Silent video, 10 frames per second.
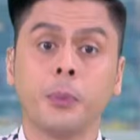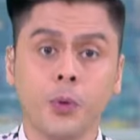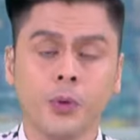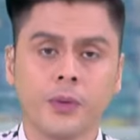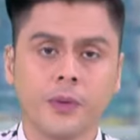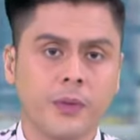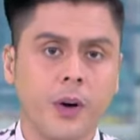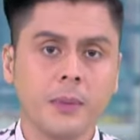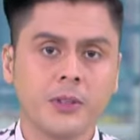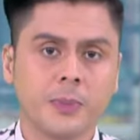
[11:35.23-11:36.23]
approved
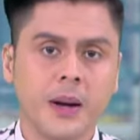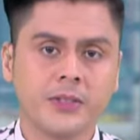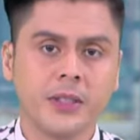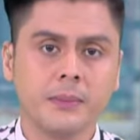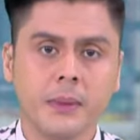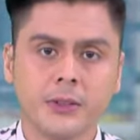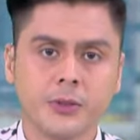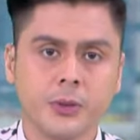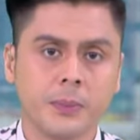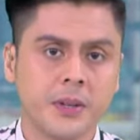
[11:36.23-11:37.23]
reformist president
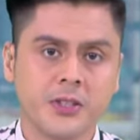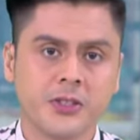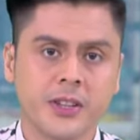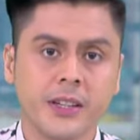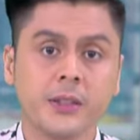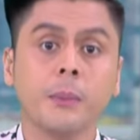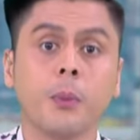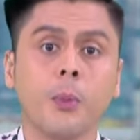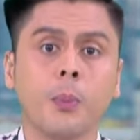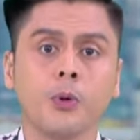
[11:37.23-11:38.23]
Masoud Pezeshkian's
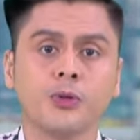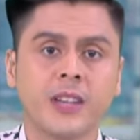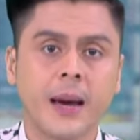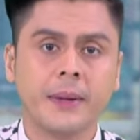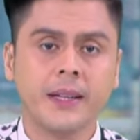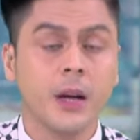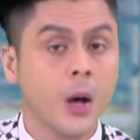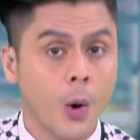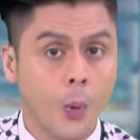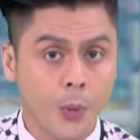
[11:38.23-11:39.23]
proposed cabinet,
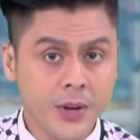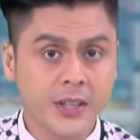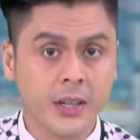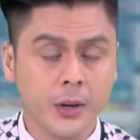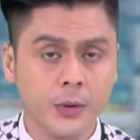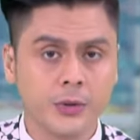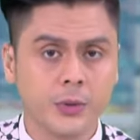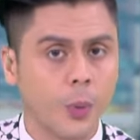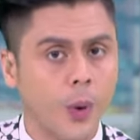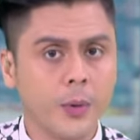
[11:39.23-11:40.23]
which
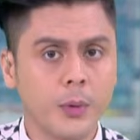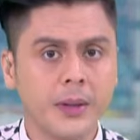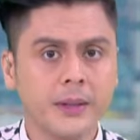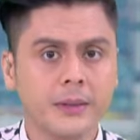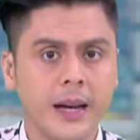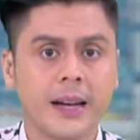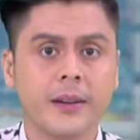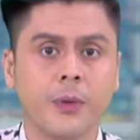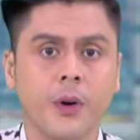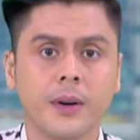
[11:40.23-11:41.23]
includes one woman and a
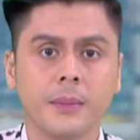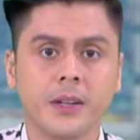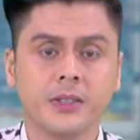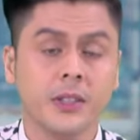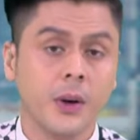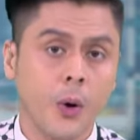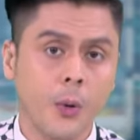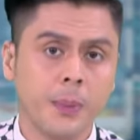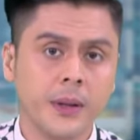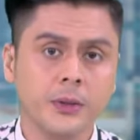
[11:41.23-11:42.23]
foreign minister
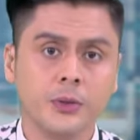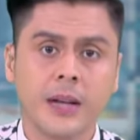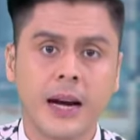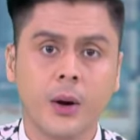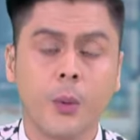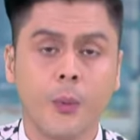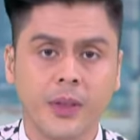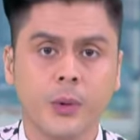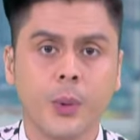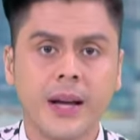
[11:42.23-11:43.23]
open to dialogue
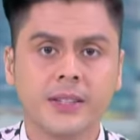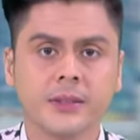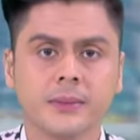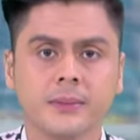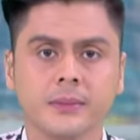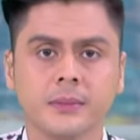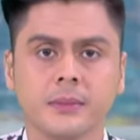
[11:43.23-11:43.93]
with the West.